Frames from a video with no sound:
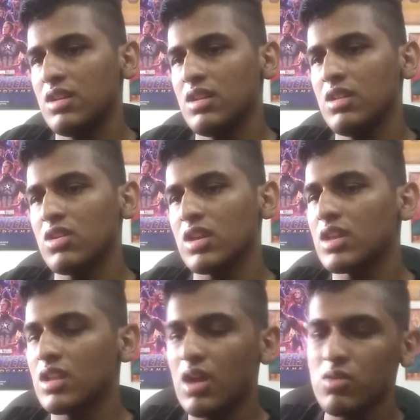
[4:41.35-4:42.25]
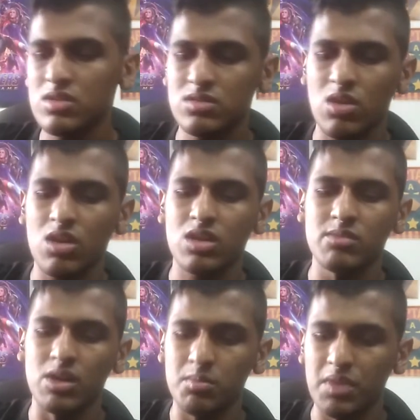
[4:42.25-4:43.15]
Look, I want to talk
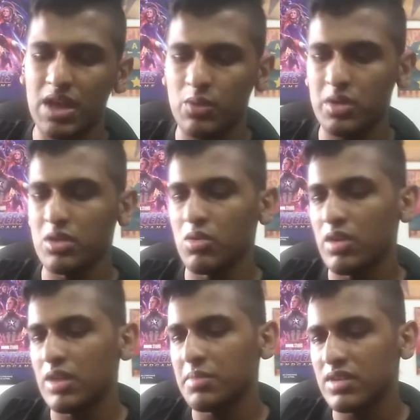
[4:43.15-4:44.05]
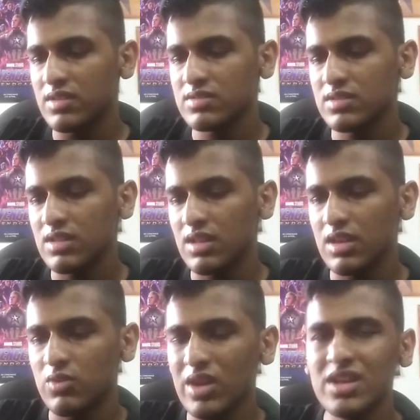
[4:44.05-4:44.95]
about Black Widow, right? Because
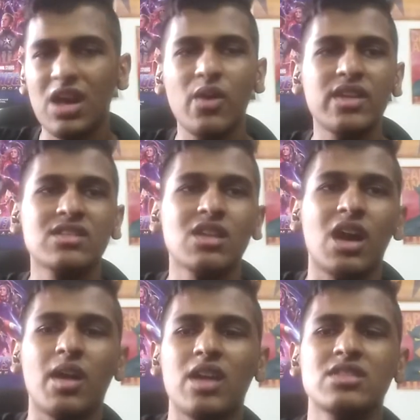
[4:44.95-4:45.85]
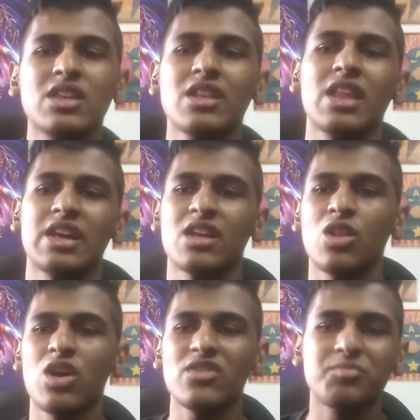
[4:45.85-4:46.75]
right now, I think like a
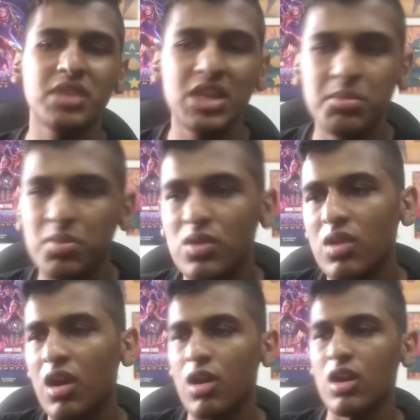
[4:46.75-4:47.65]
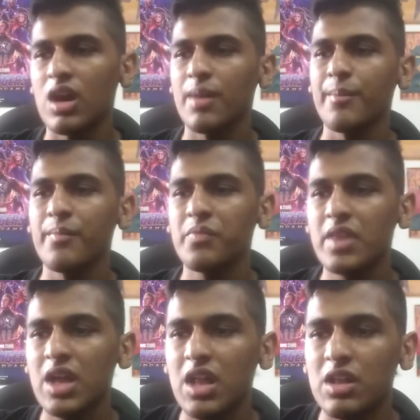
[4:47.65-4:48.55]
lot of people are
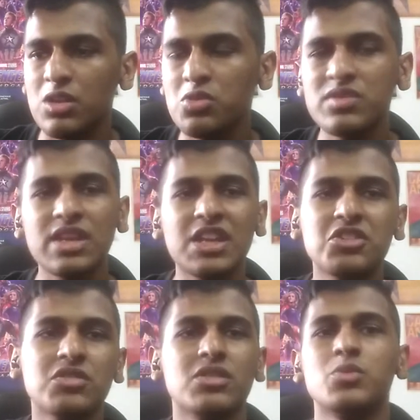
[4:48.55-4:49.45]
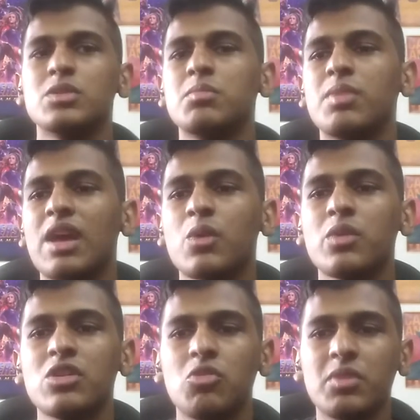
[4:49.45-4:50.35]
losing interest with Black
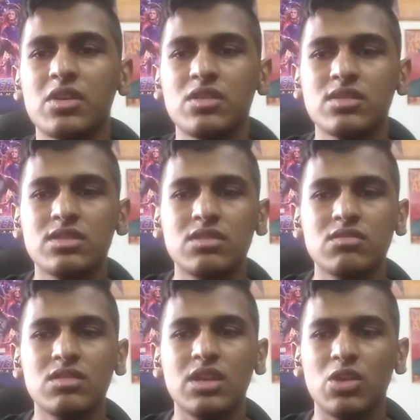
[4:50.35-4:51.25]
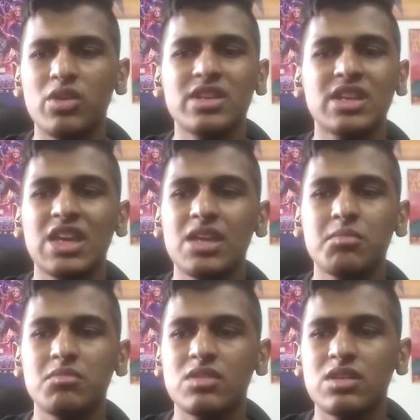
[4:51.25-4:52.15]
Widow because it
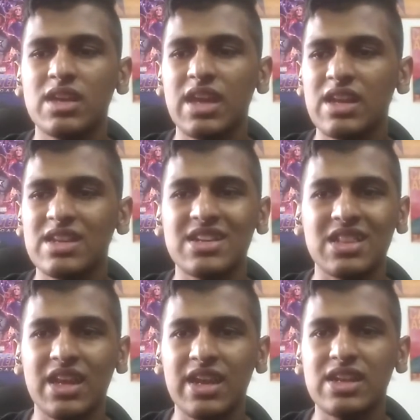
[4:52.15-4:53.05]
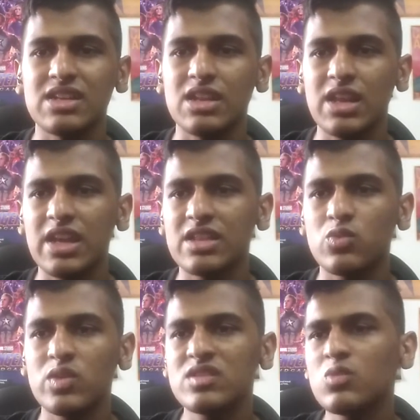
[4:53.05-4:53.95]
keep getting delayed and delayed. The
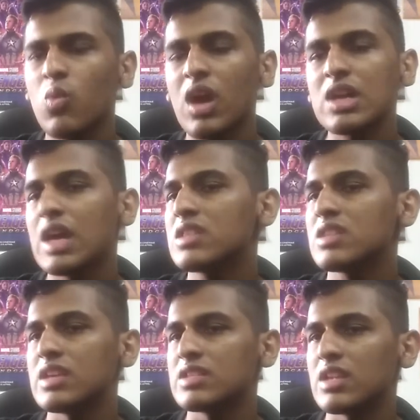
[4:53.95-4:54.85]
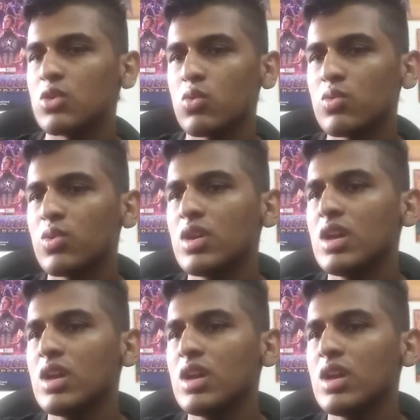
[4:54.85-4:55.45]
reason why I think they don't